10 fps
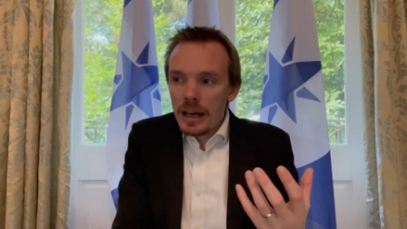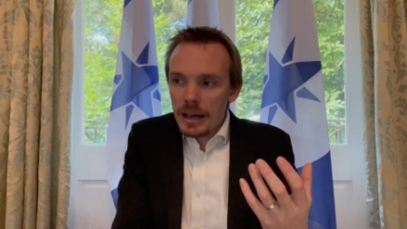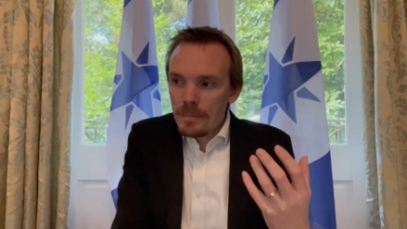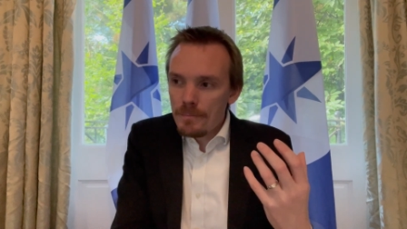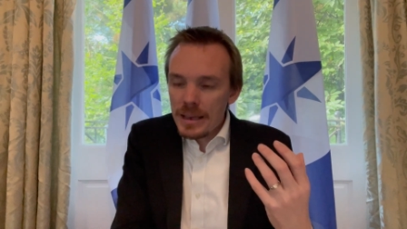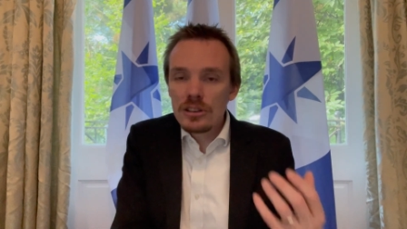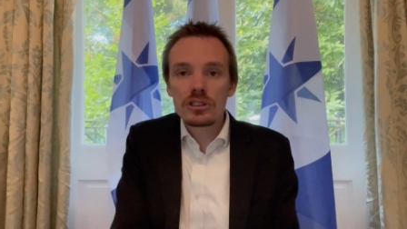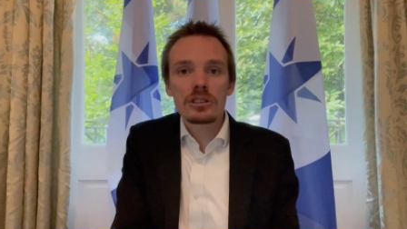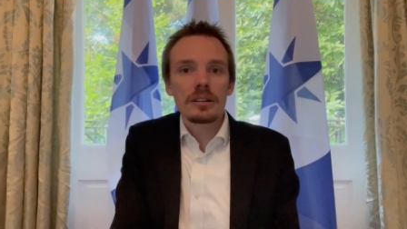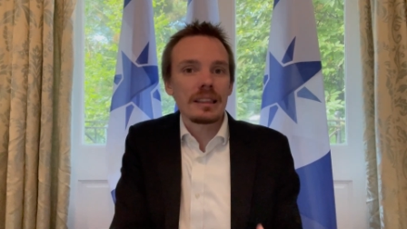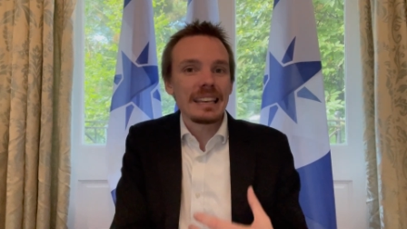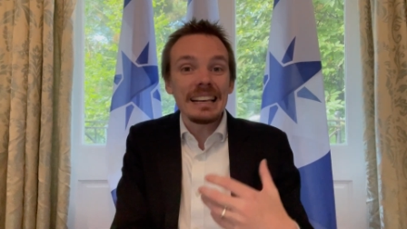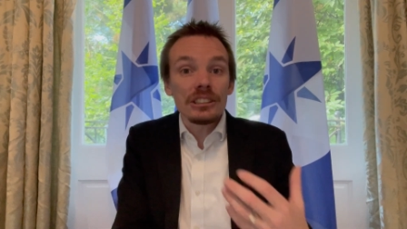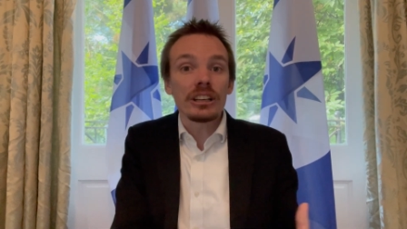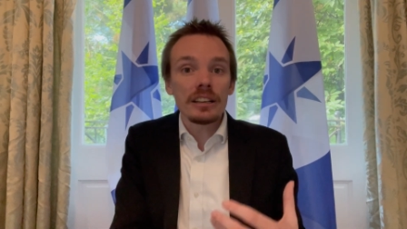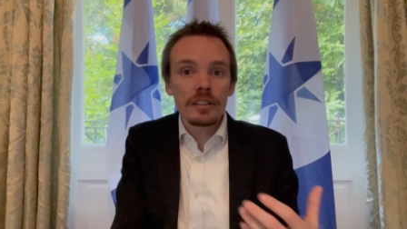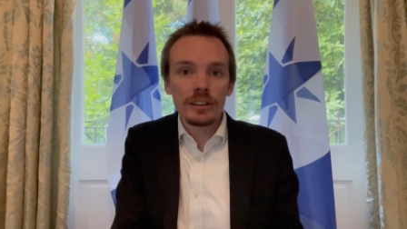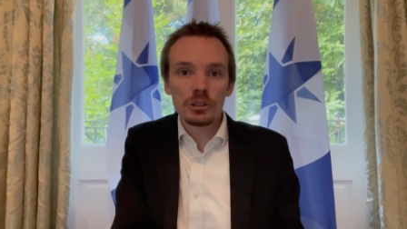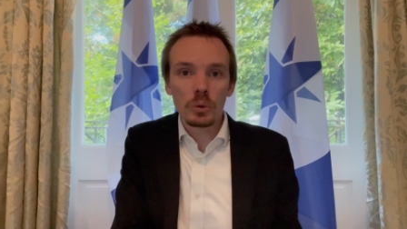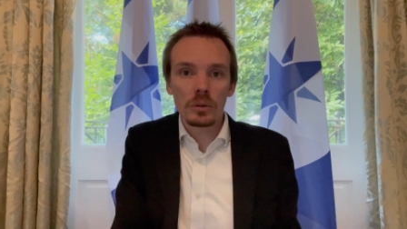makes each
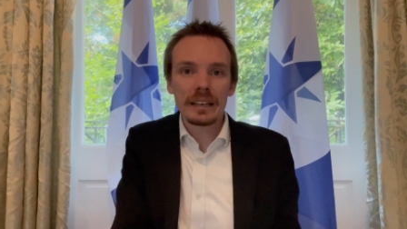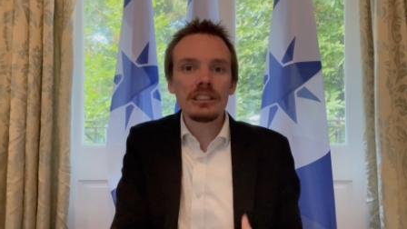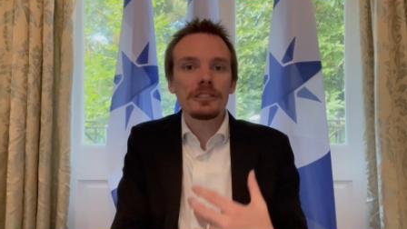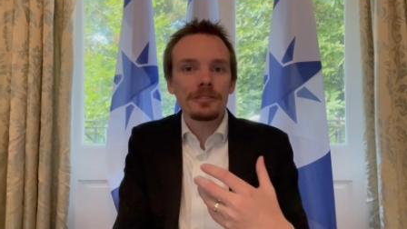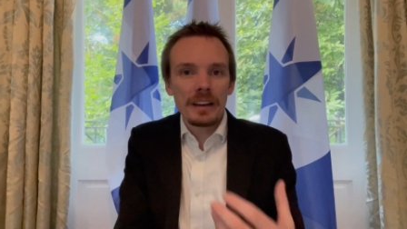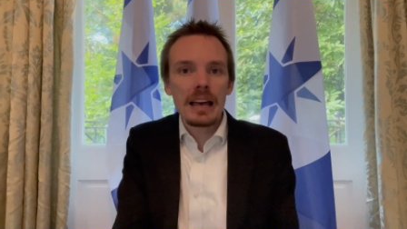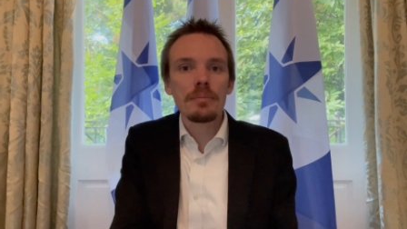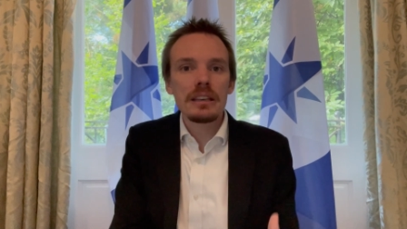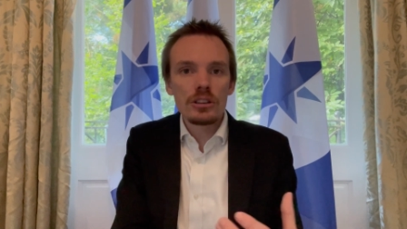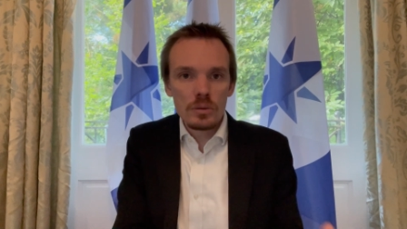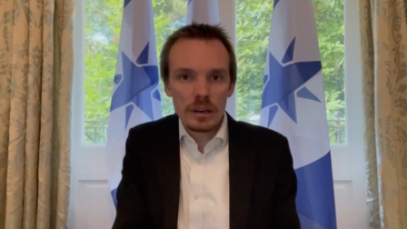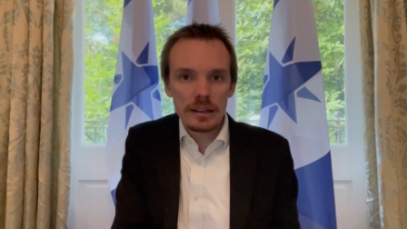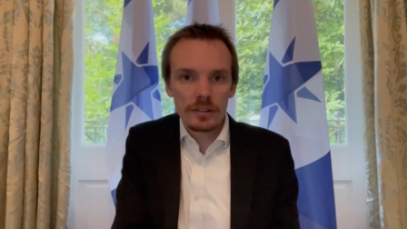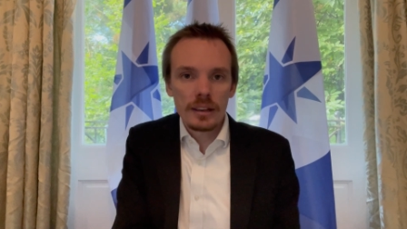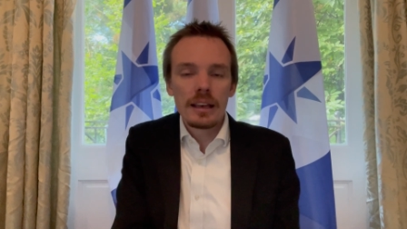individual, each family unit,